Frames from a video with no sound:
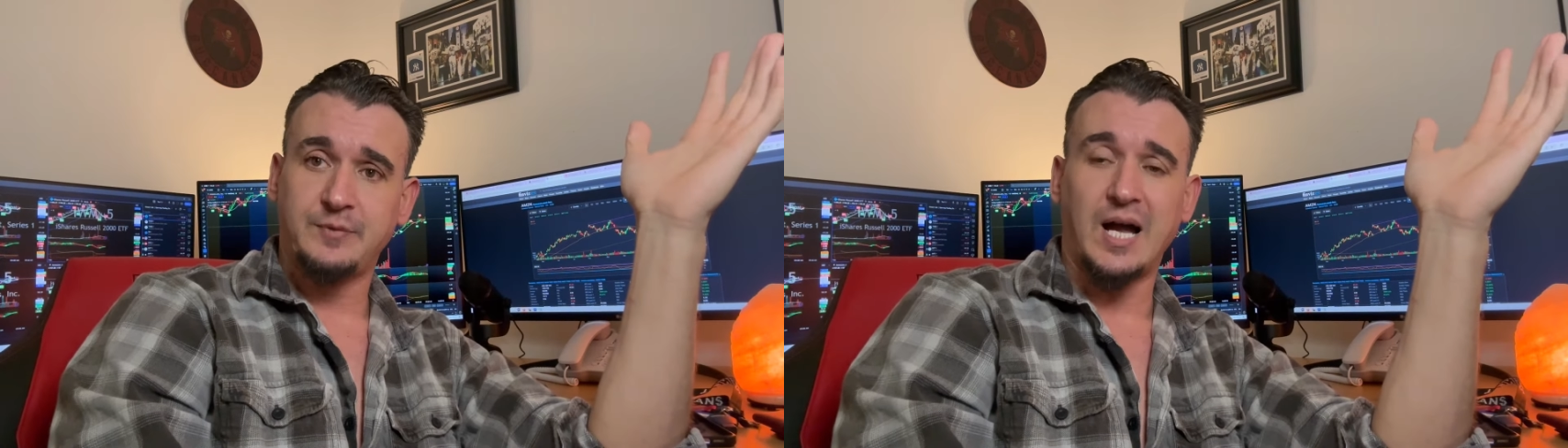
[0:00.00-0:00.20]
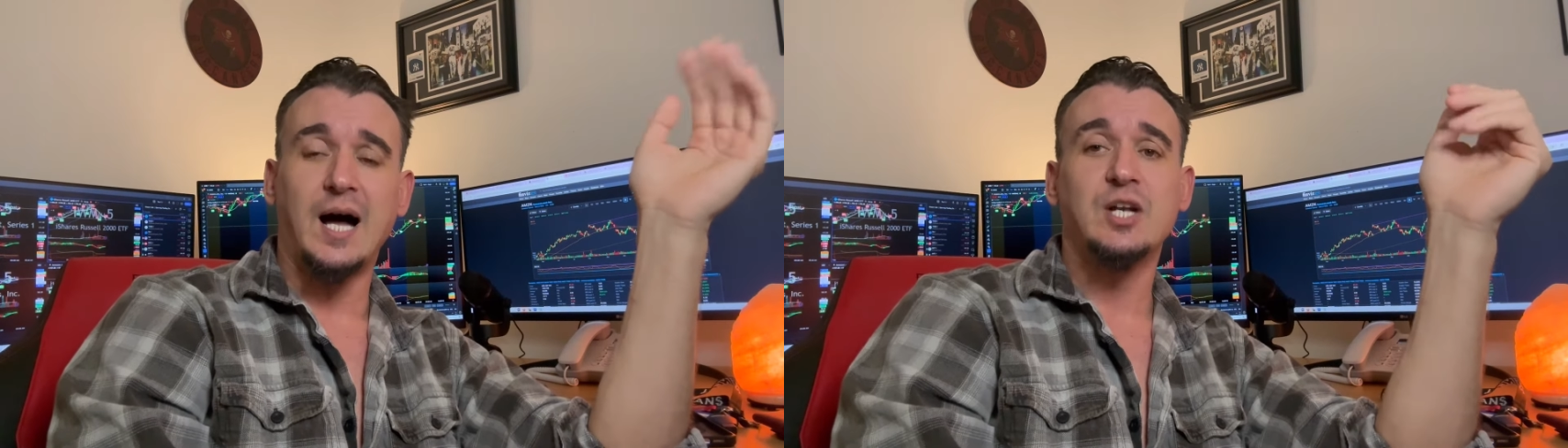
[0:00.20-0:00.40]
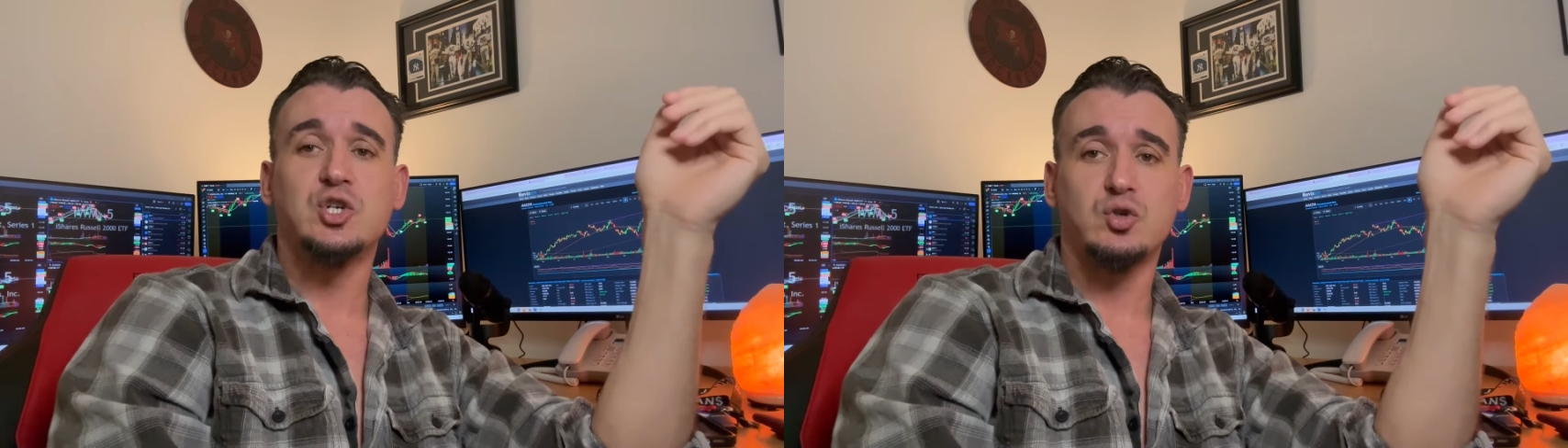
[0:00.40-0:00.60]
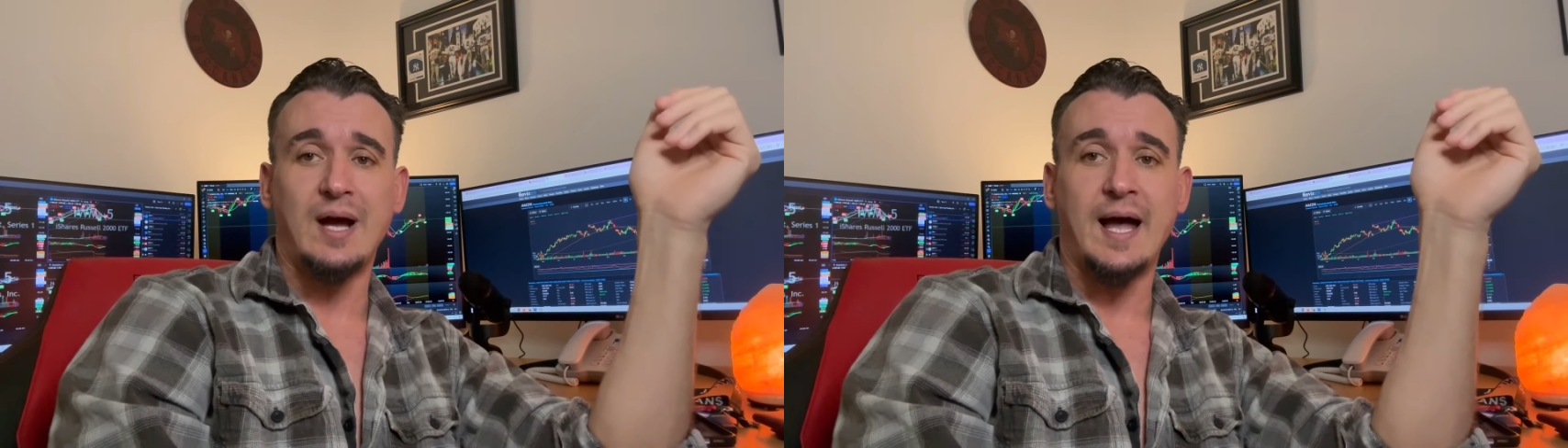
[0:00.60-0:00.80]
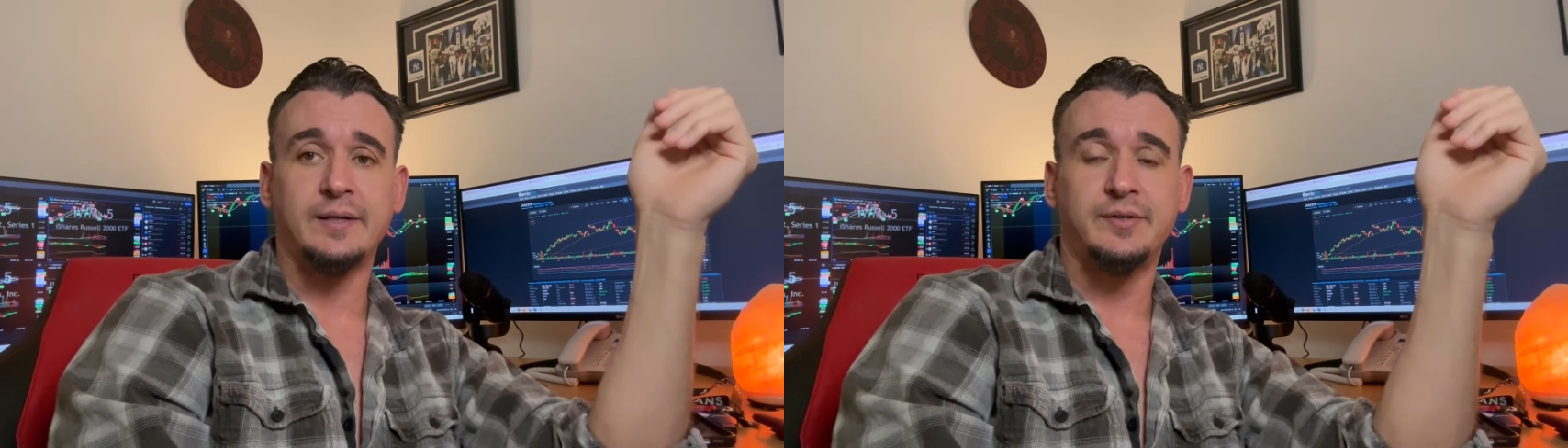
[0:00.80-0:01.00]

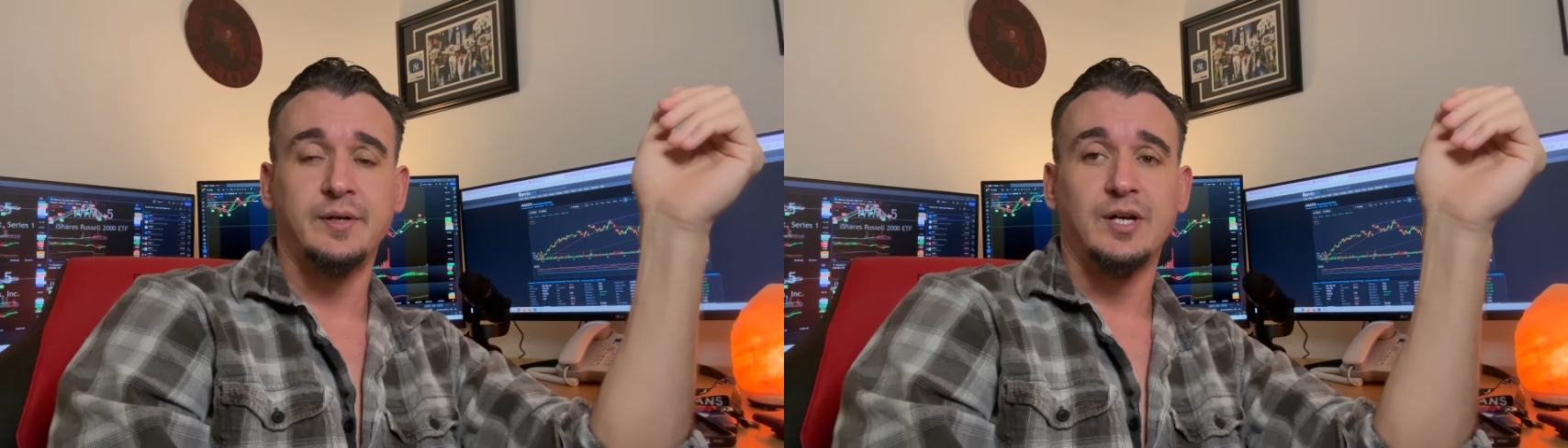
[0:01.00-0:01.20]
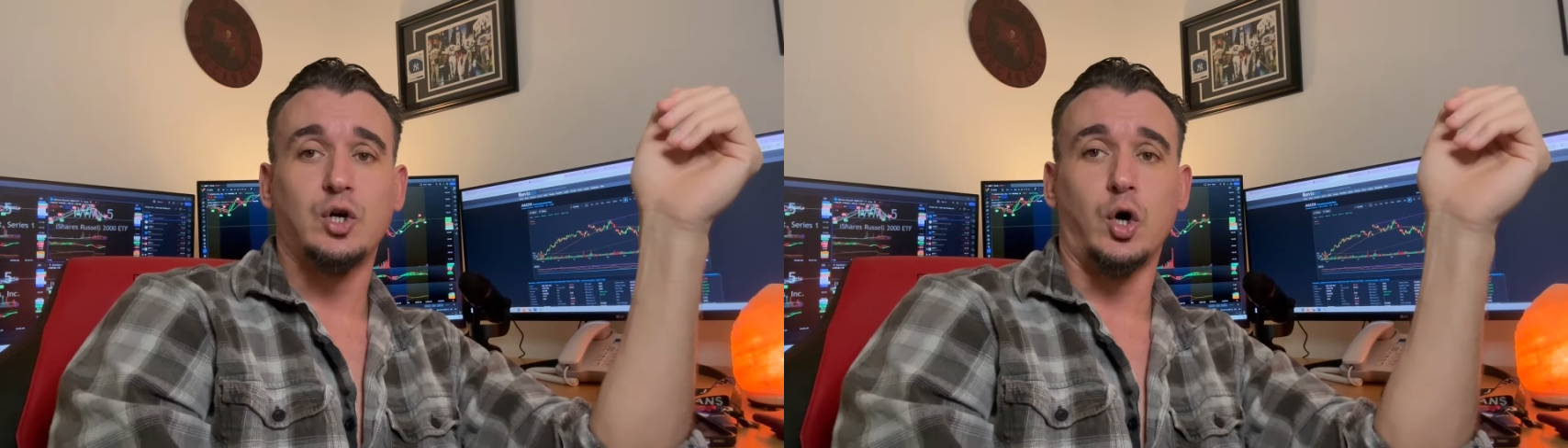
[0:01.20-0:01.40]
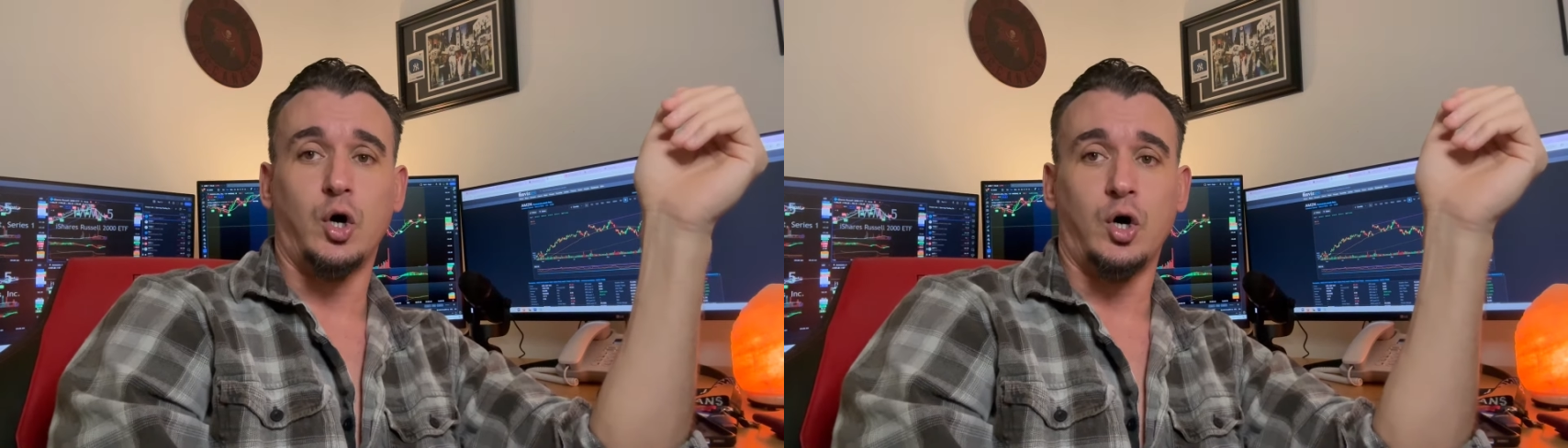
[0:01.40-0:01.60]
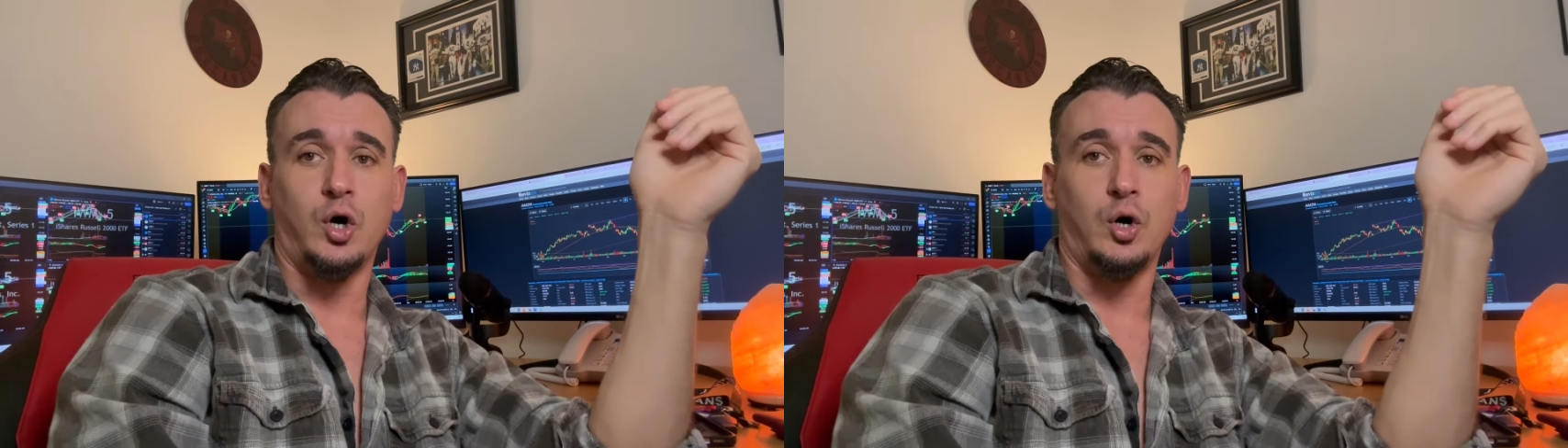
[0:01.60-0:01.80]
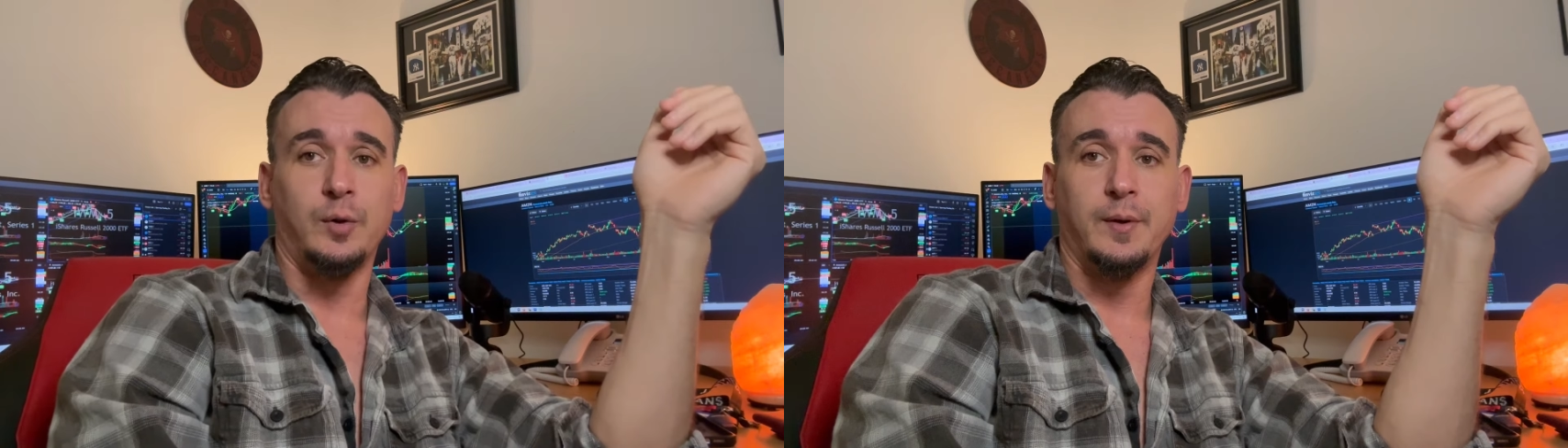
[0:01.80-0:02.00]
contract
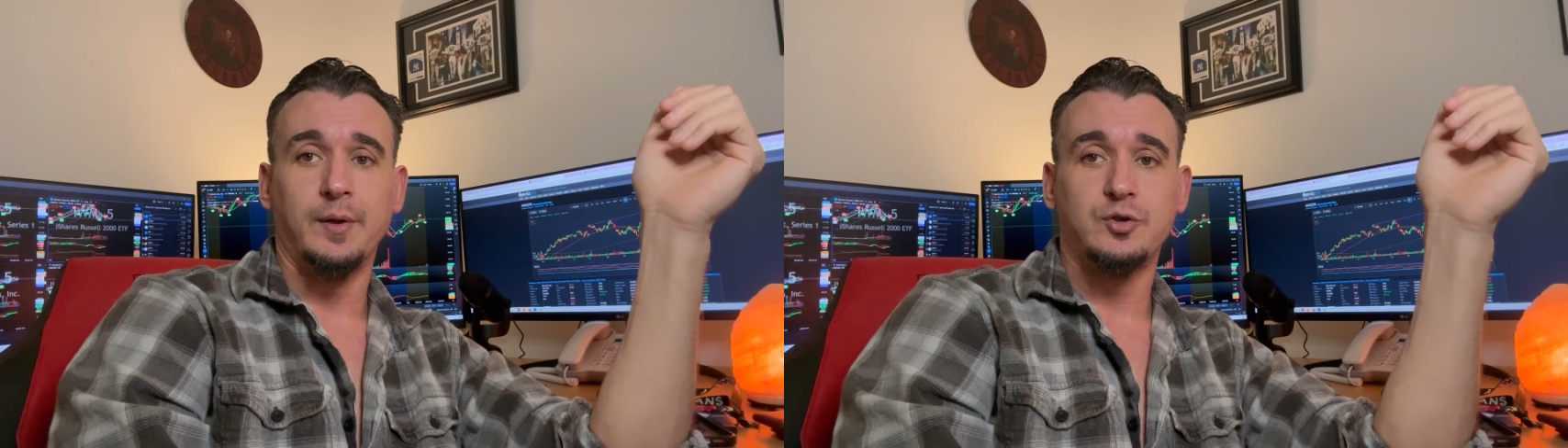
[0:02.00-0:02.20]
call